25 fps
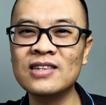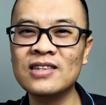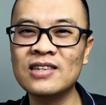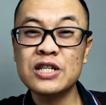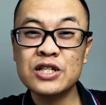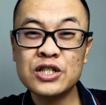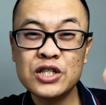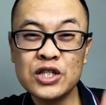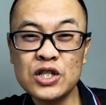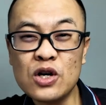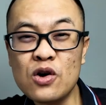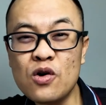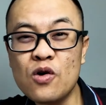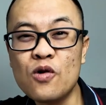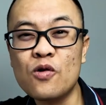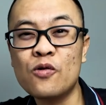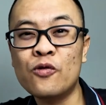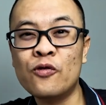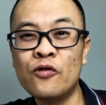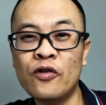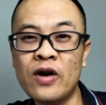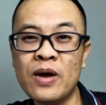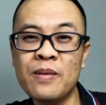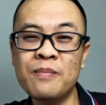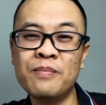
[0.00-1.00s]
So
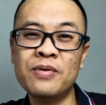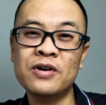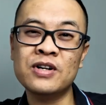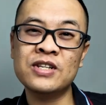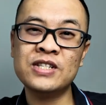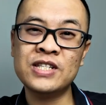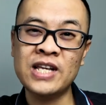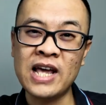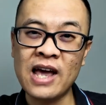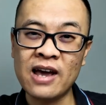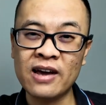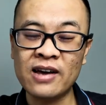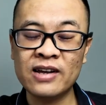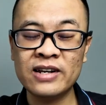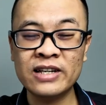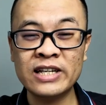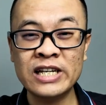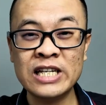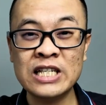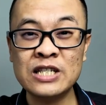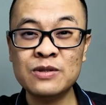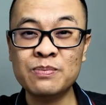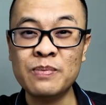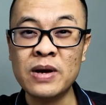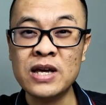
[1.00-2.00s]
frame per second
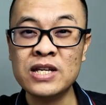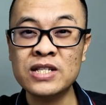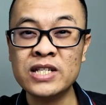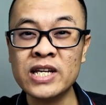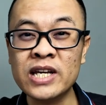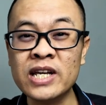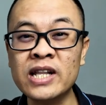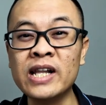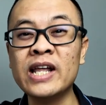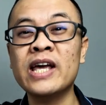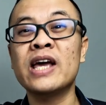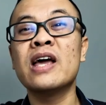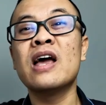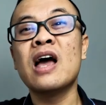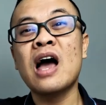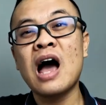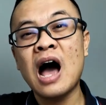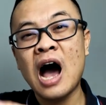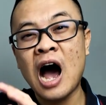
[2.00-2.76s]
is basically